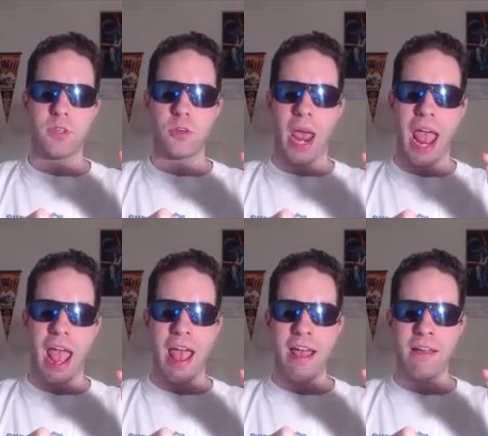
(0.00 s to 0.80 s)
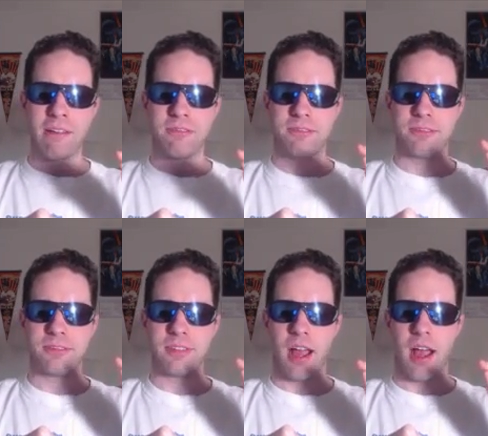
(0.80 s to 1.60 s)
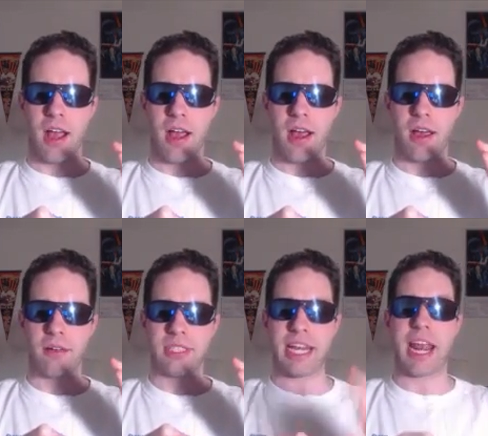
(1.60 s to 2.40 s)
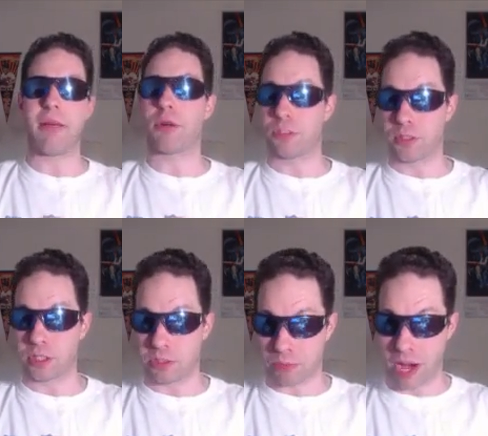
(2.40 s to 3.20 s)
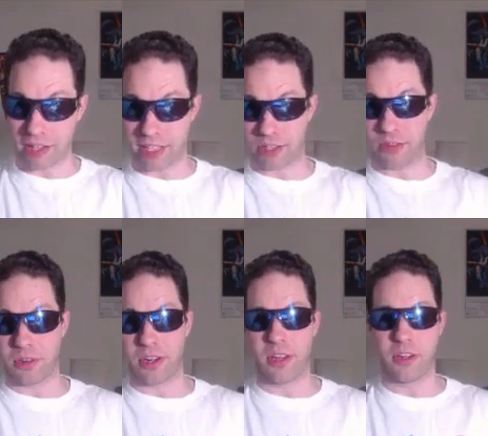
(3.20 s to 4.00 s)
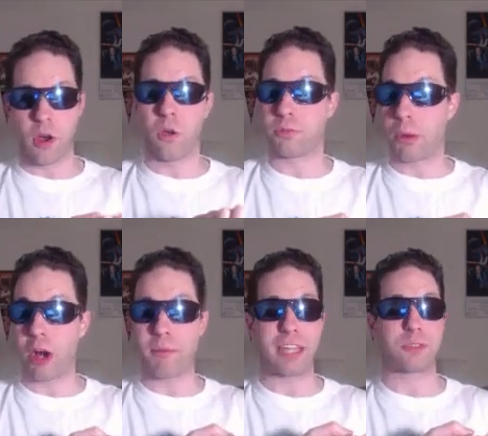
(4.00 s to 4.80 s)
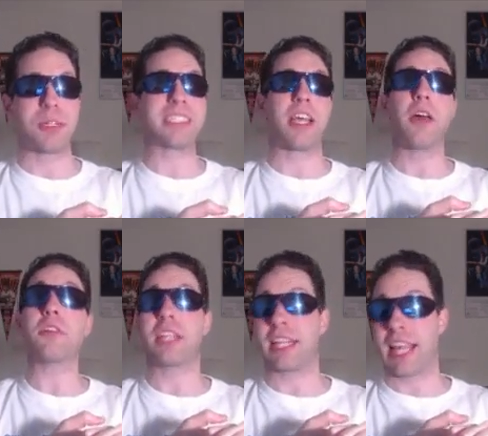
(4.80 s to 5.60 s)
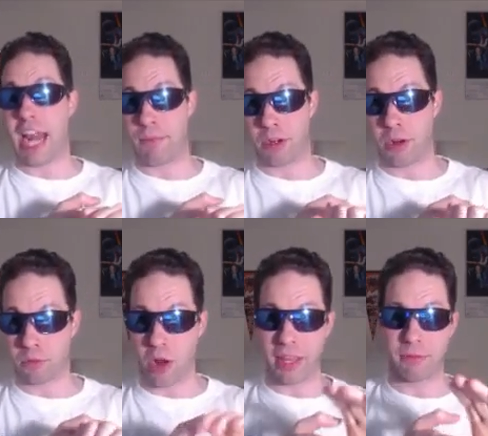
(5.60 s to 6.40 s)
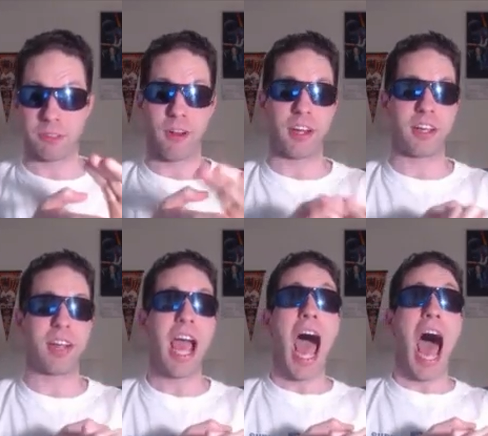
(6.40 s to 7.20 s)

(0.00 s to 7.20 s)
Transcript: You have... Dean Ambrose versus Brock Lesnar in a no-holds-barred match, but that's the other thing that happened on Raw that was very good.